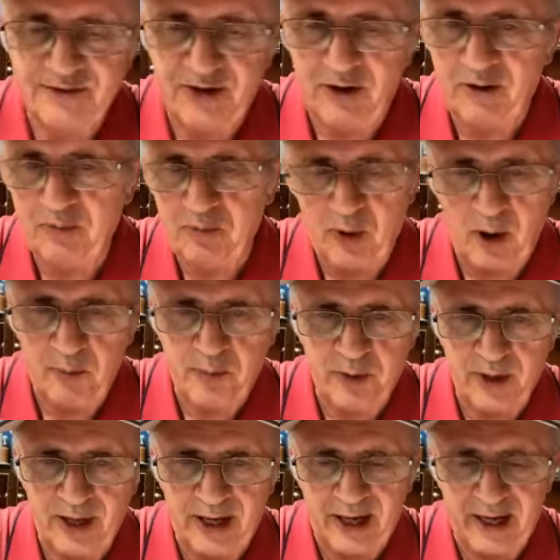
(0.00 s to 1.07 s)
very
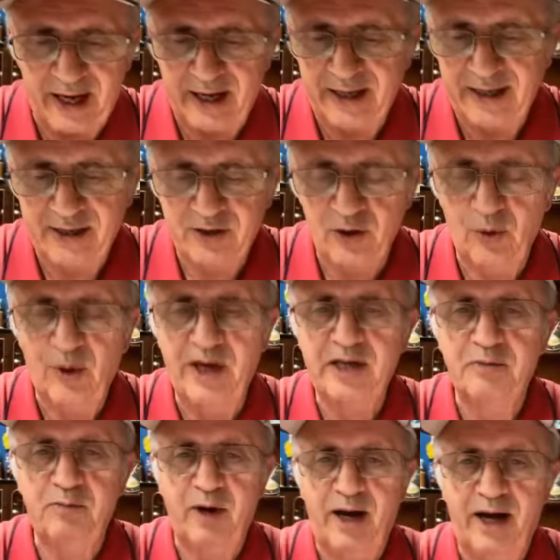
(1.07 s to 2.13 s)
popular and it's
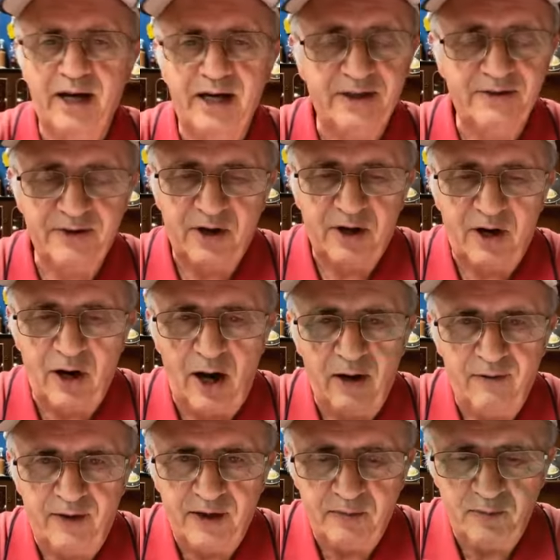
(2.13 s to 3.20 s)
always played. It's very
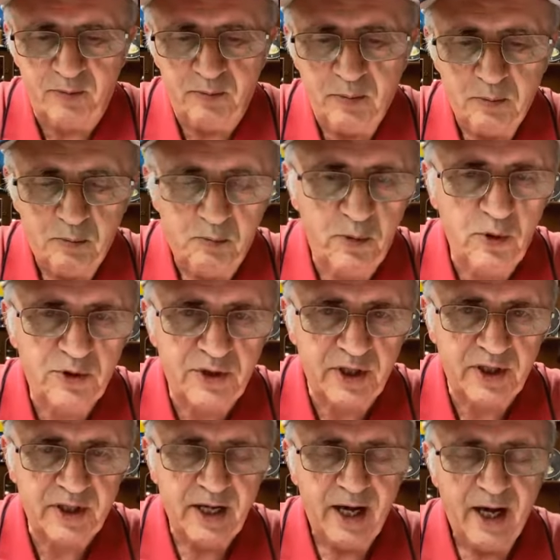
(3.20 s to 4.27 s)
lively
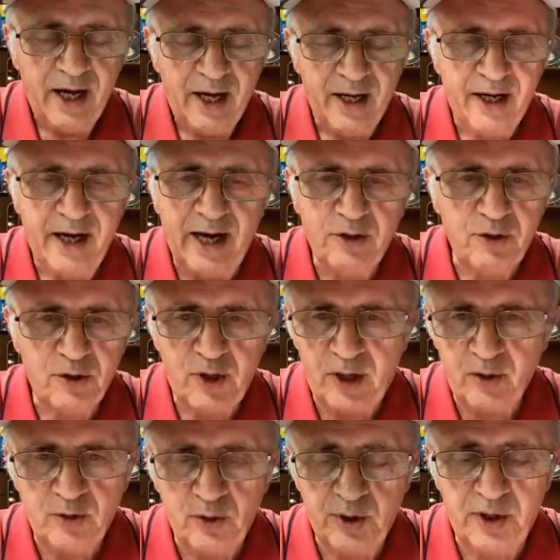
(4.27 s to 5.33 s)
music. Renato
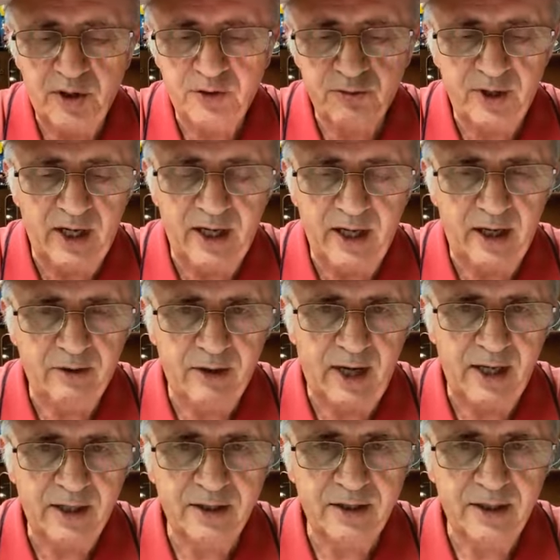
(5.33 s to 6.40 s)
Carosone is really a
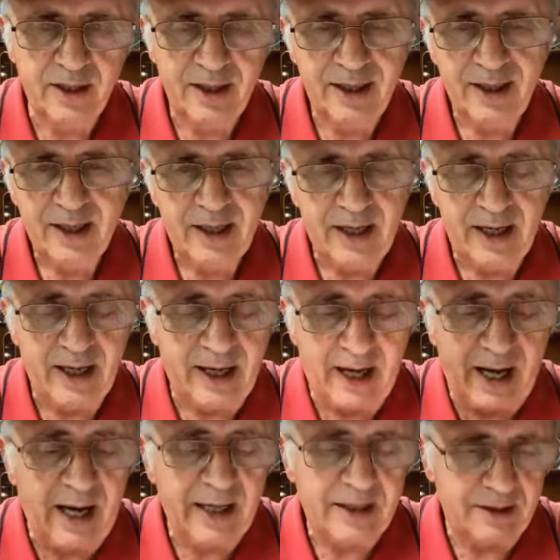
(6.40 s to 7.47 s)
great
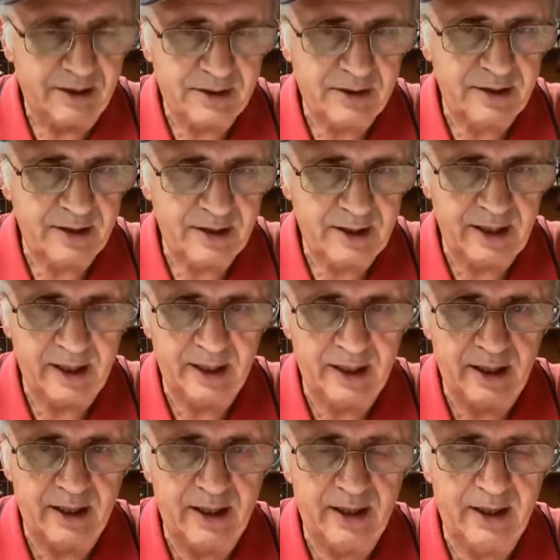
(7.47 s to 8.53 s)
uh, artist. Uh,
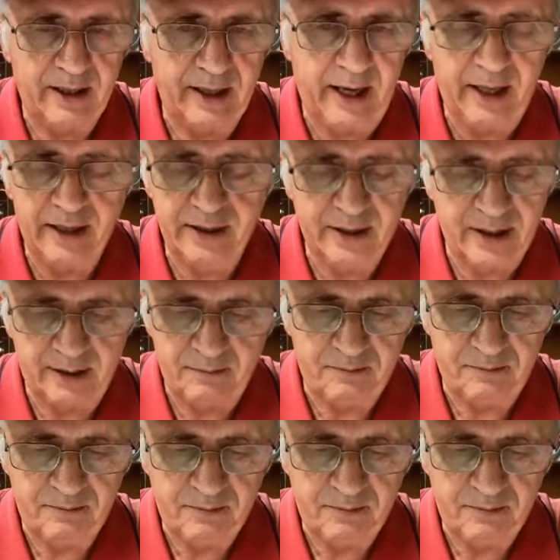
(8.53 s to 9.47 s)
and uh,